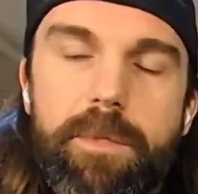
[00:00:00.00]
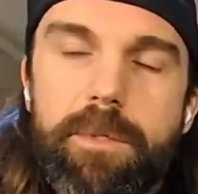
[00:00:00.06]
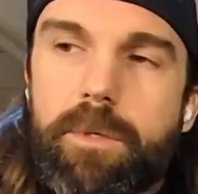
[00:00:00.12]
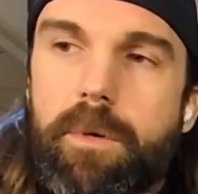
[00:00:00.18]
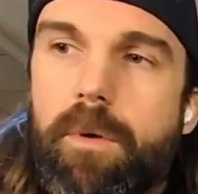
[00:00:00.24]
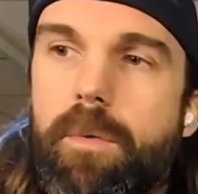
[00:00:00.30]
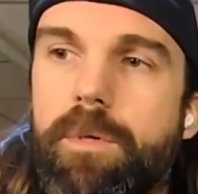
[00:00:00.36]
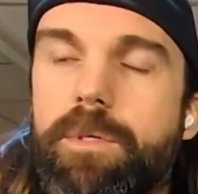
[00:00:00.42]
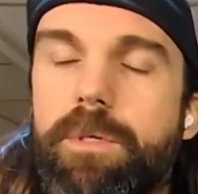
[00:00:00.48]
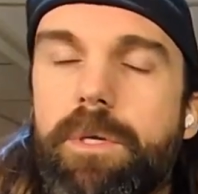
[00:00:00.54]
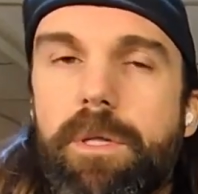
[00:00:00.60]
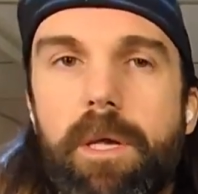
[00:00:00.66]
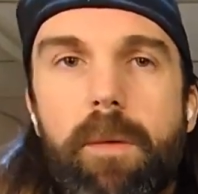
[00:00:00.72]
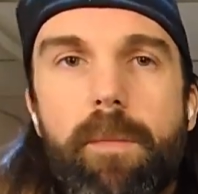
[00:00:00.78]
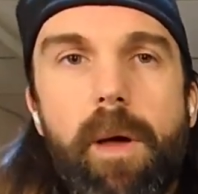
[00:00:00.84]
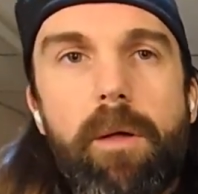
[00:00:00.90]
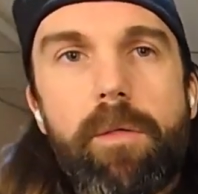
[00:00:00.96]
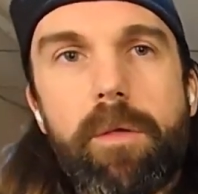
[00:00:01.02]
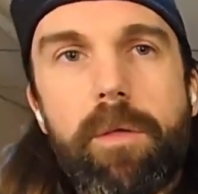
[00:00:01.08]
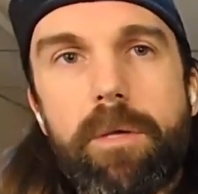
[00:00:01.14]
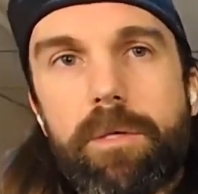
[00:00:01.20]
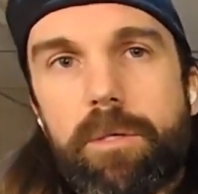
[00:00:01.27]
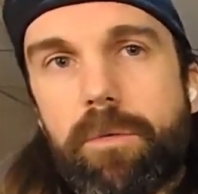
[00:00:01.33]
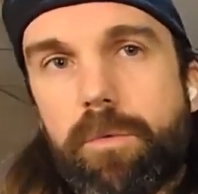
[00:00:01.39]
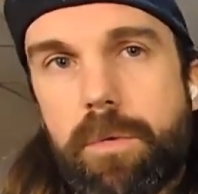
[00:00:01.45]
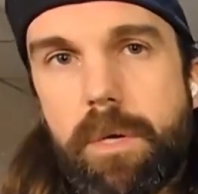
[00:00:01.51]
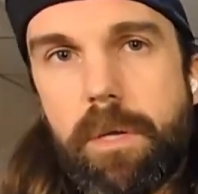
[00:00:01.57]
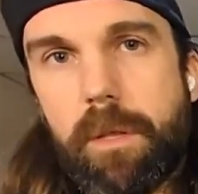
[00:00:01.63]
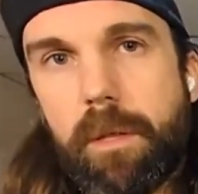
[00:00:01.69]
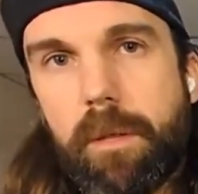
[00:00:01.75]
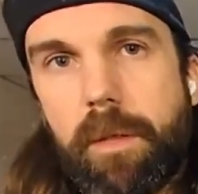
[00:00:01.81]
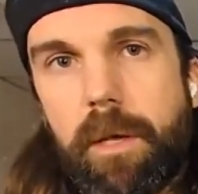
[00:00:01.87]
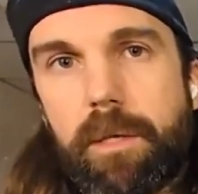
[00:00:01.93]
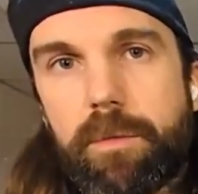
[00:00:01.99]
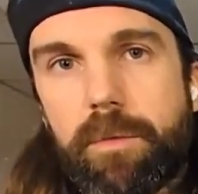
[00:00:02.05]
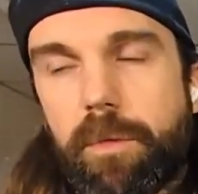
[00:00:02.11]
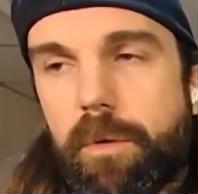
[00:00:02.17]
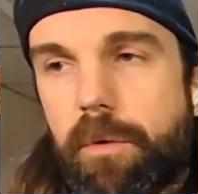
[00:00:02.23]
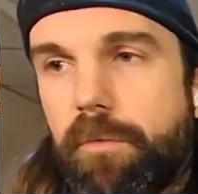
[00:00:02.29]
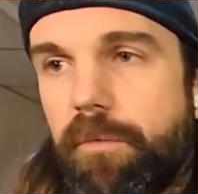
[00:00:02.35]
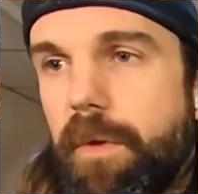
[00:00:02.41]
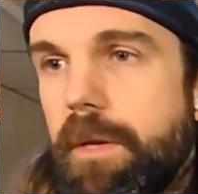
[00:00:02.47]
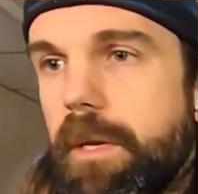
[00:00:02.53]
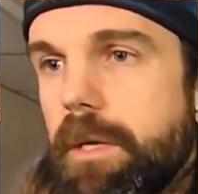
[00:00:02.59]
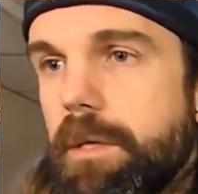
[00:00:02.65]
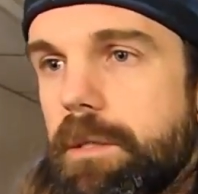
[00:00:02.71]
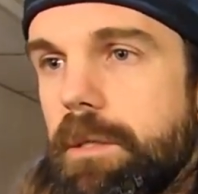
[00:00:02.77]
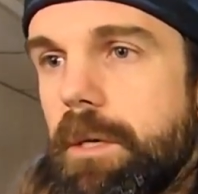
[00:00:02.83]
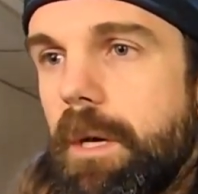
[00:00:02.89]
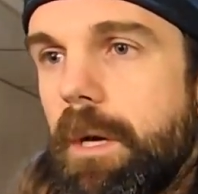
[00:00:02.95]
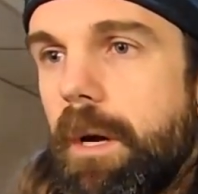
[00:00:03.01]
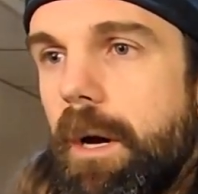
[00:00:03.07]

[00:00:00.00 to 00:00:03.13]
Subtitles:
So I want you to think about these 3 things with your fitness.